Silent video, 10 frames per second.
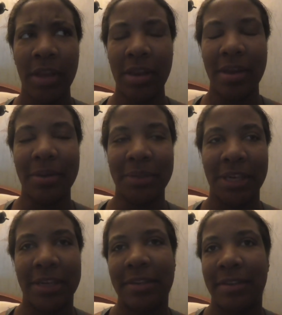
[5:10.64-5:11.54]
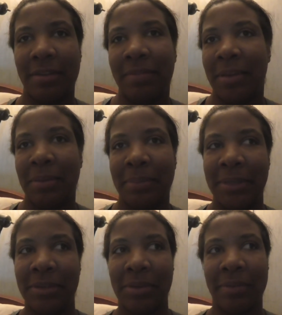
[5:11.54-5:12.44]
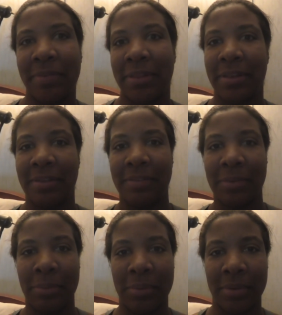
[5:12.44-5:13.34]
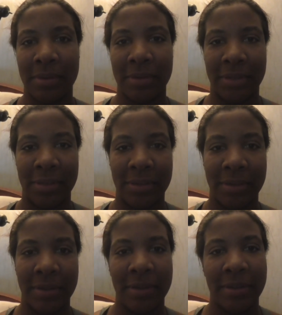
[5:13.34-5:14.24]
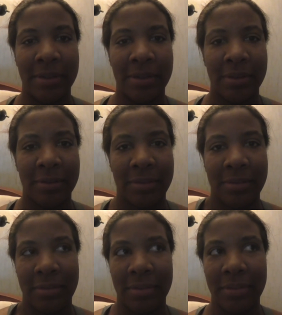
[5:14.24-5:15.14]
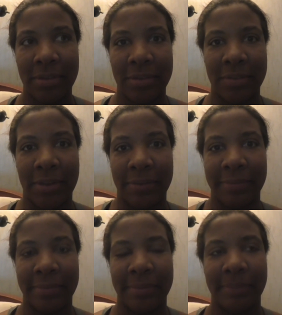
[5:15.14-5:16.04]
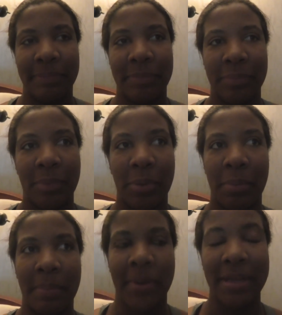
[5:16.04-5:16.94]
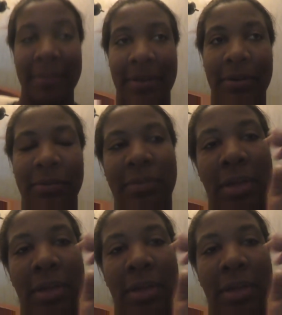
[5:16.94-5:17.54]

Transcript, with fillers: You know, check yourself out, make sure everything's in order, and just look at yourself. Um, myself.